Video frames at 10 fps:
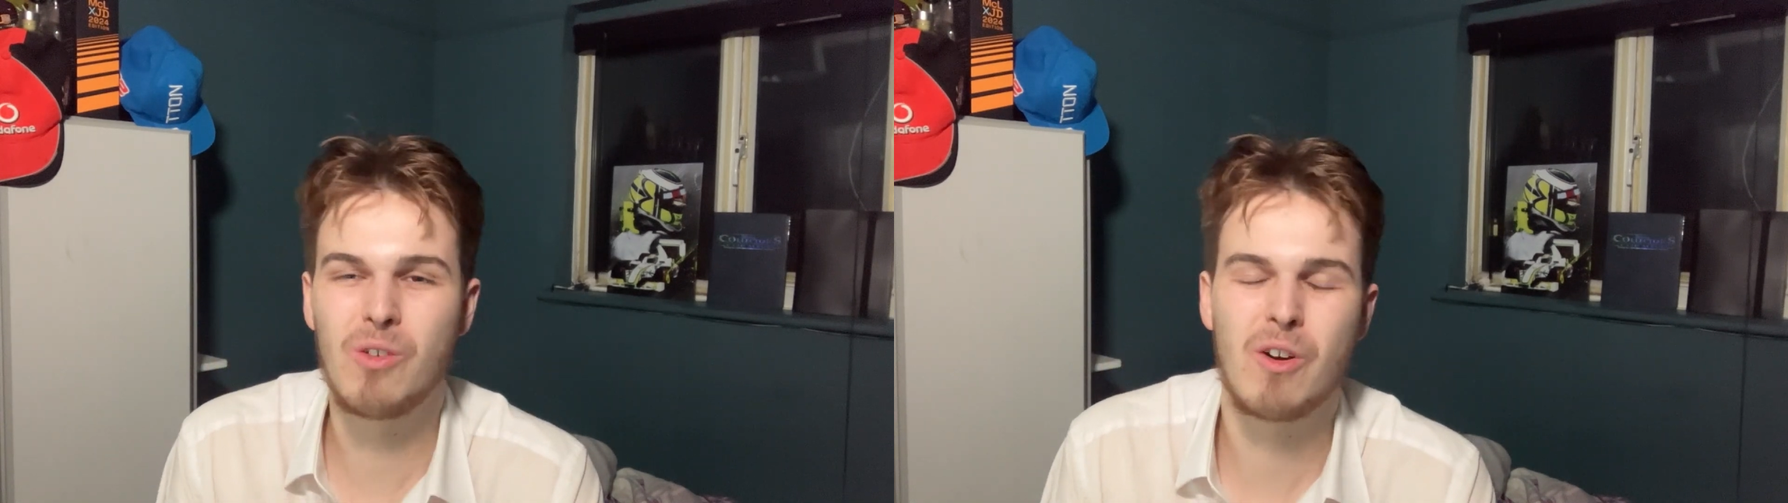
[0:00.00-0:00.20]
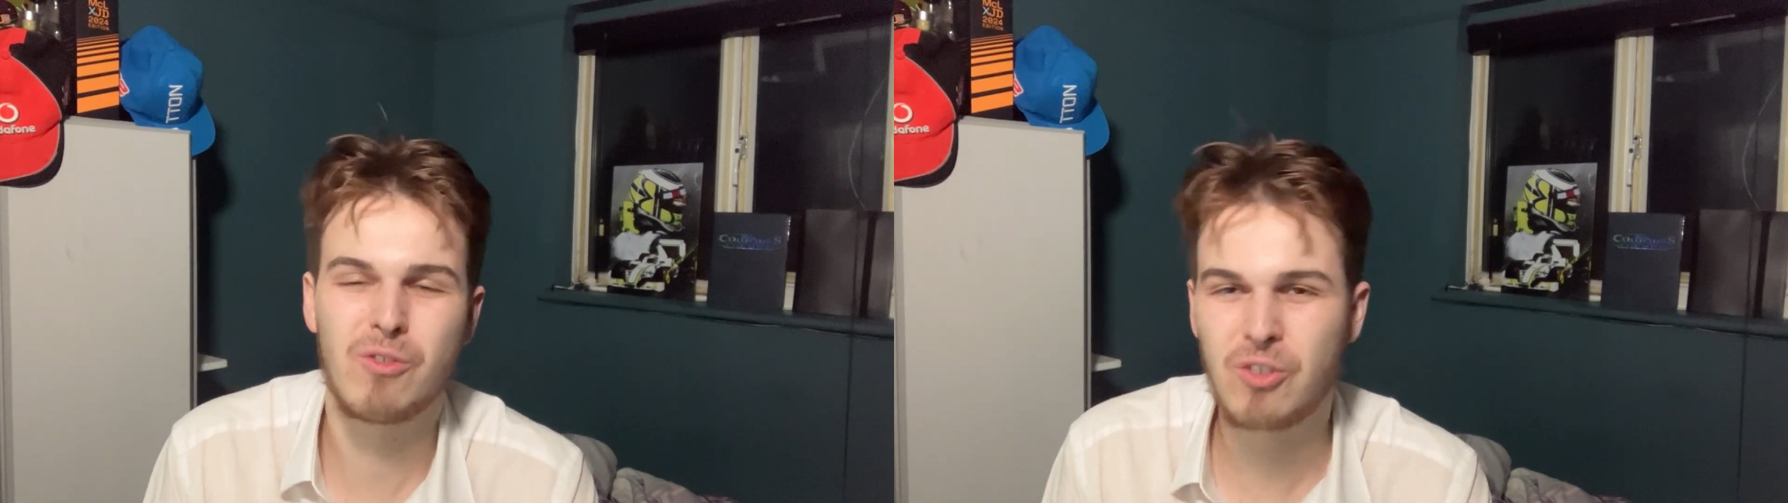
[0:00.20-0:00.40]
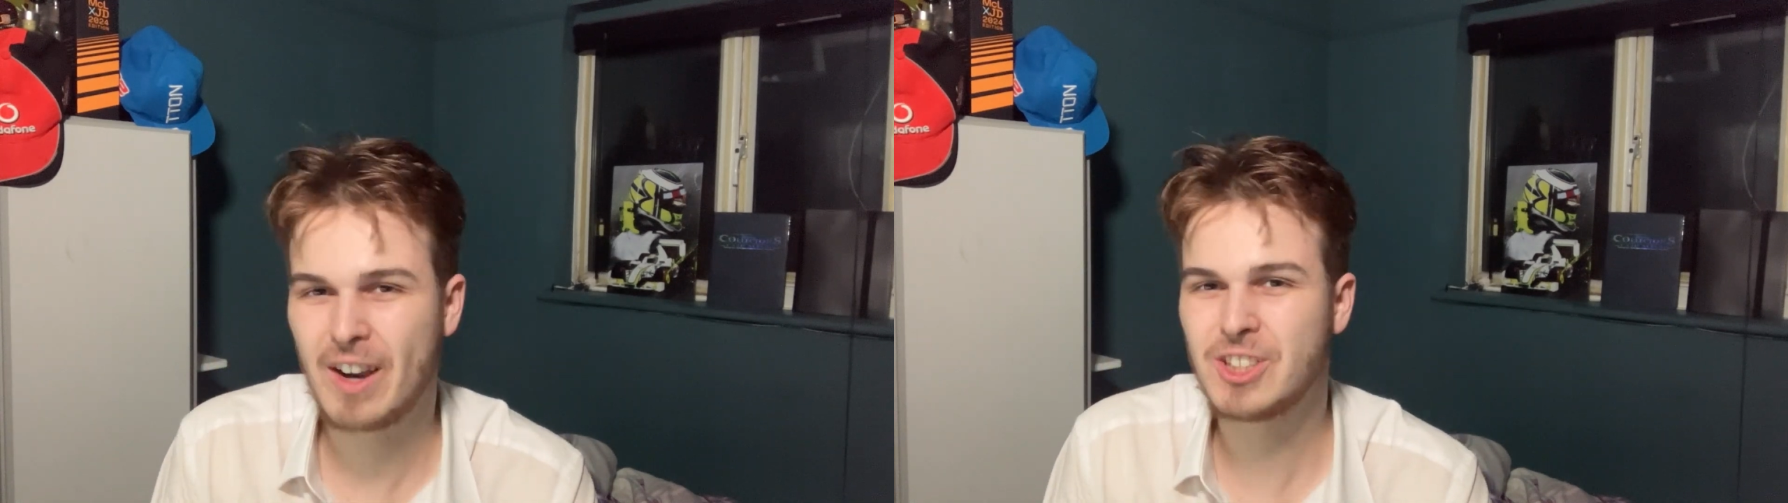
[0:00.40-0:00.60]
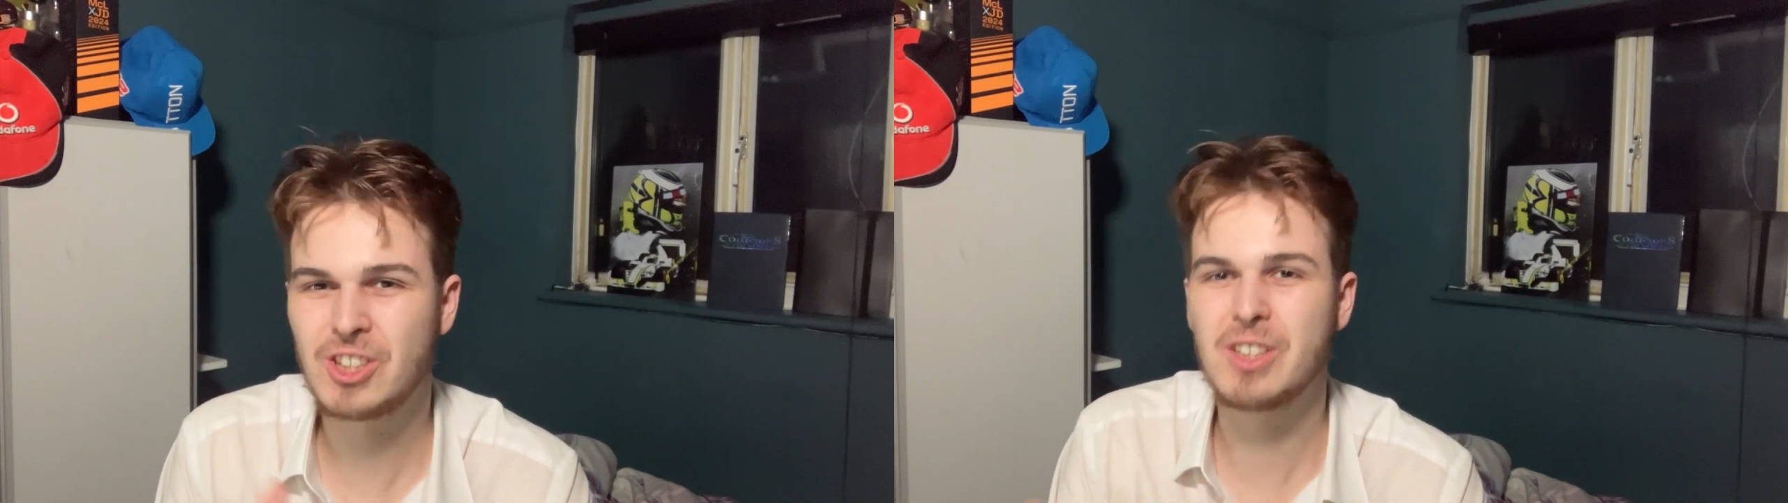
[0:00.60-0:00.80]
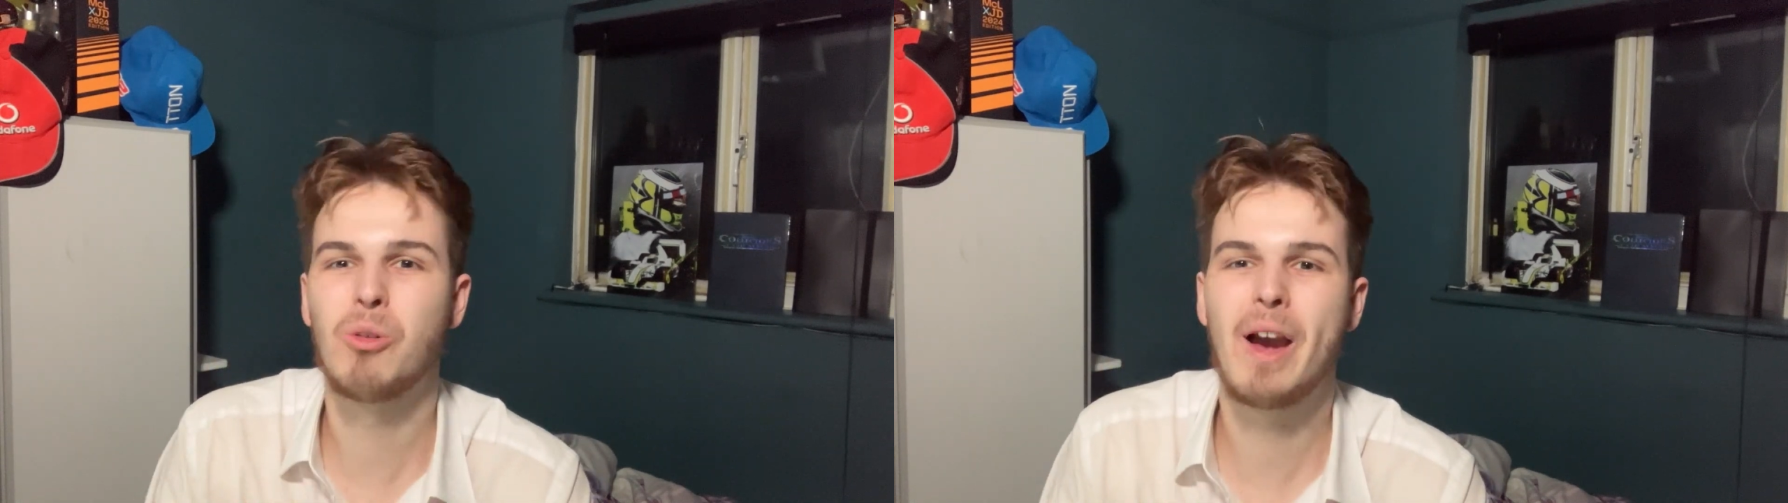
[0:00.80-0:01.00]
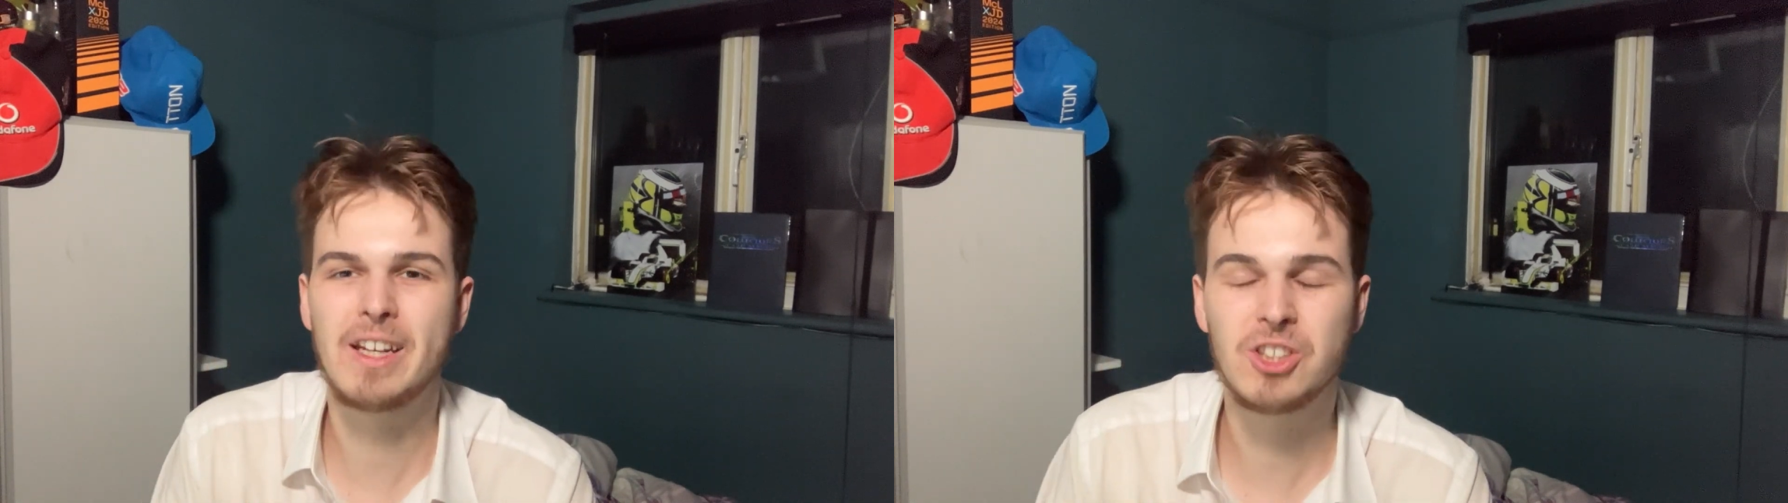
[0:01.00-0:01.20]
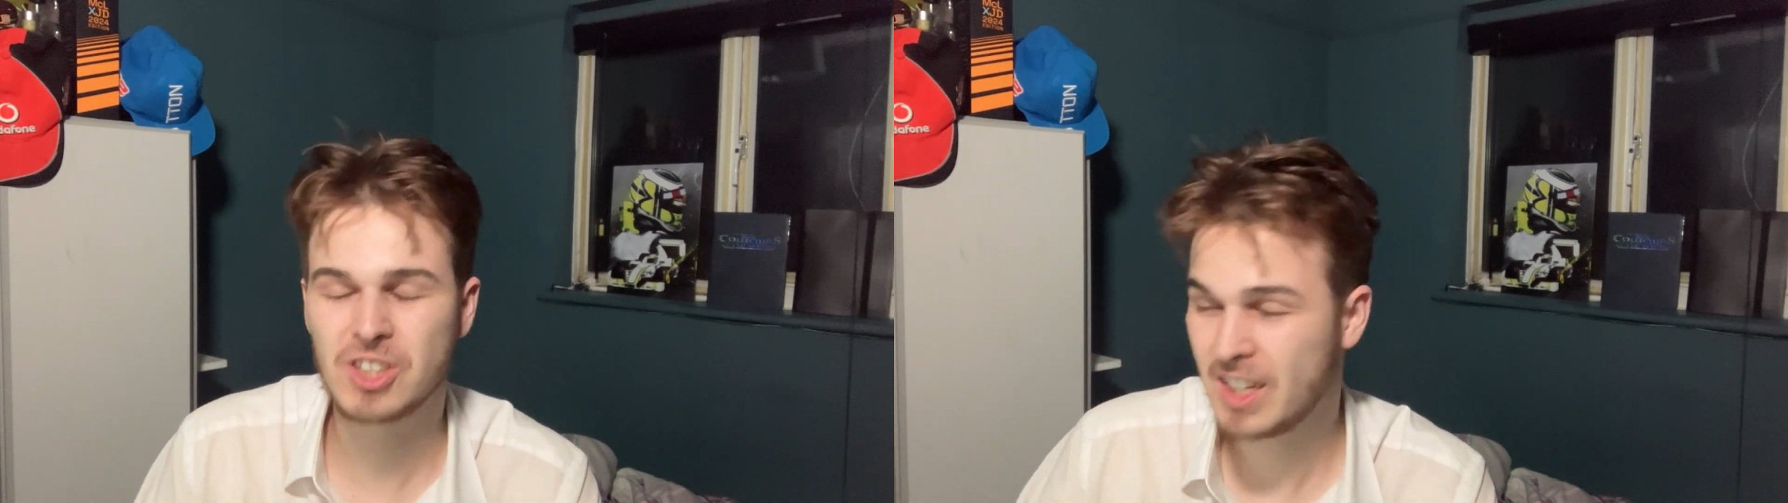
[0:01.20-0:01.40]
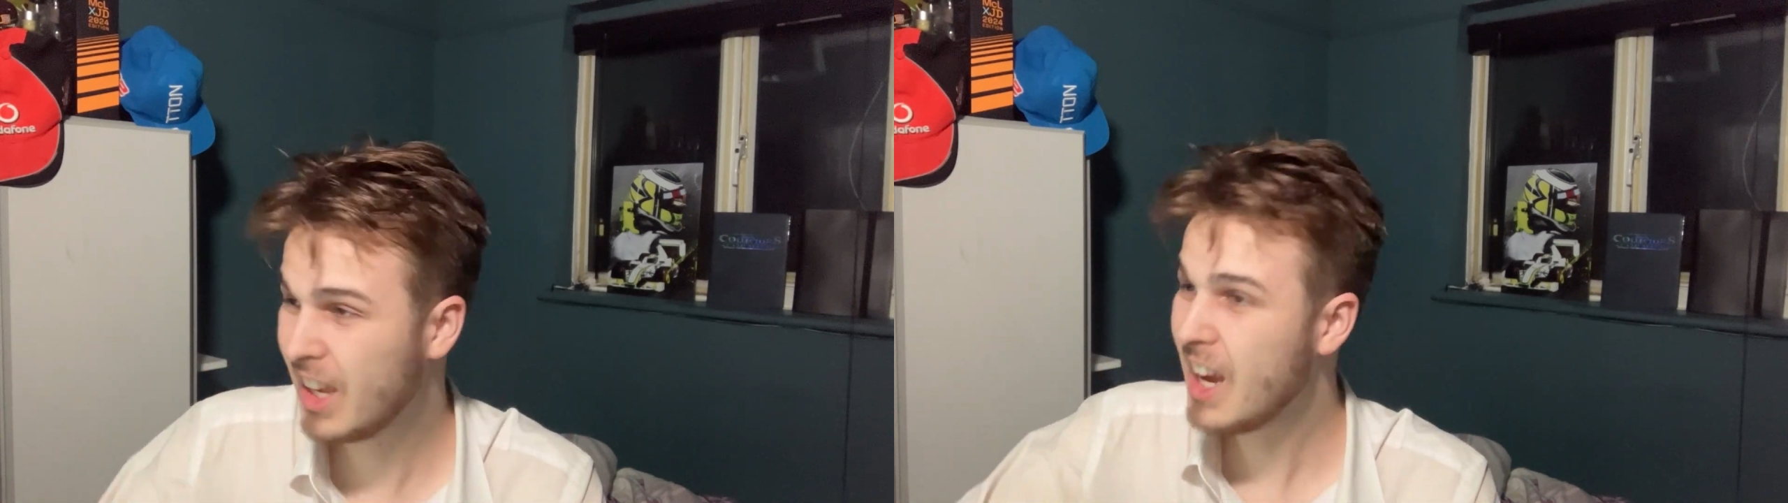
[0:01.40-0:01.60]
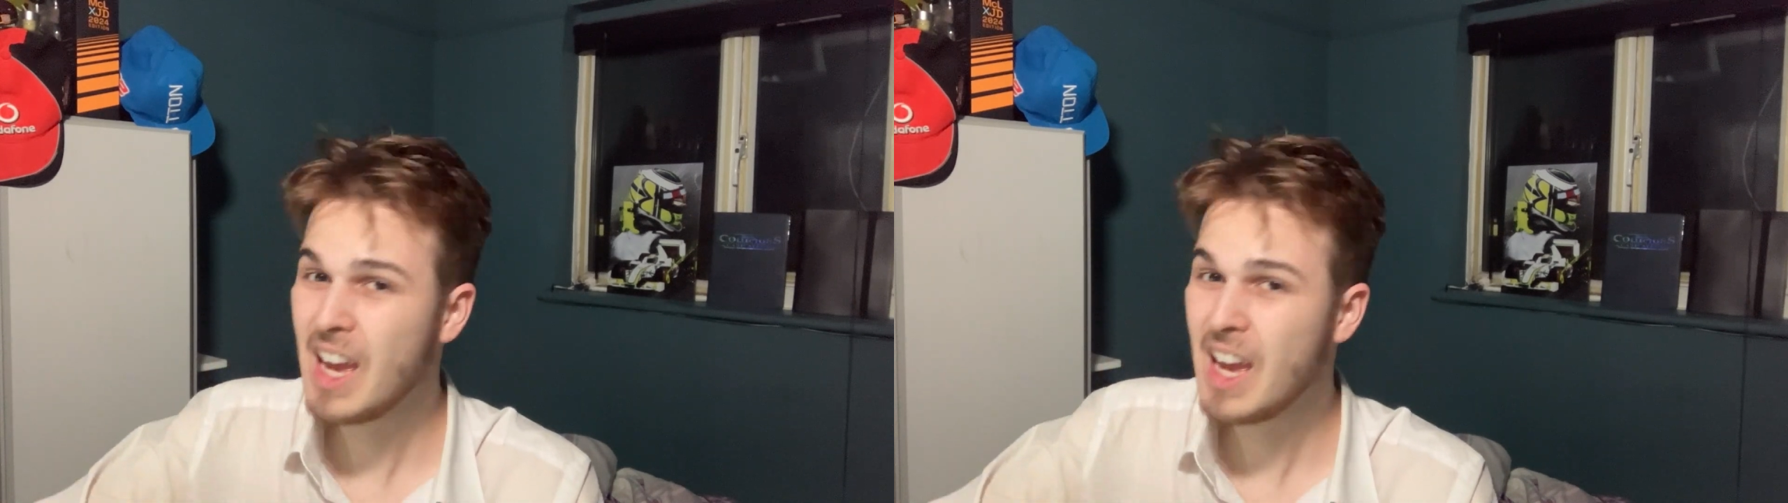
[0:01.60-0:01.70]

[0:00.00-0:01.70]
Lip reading: of a fresh still engine,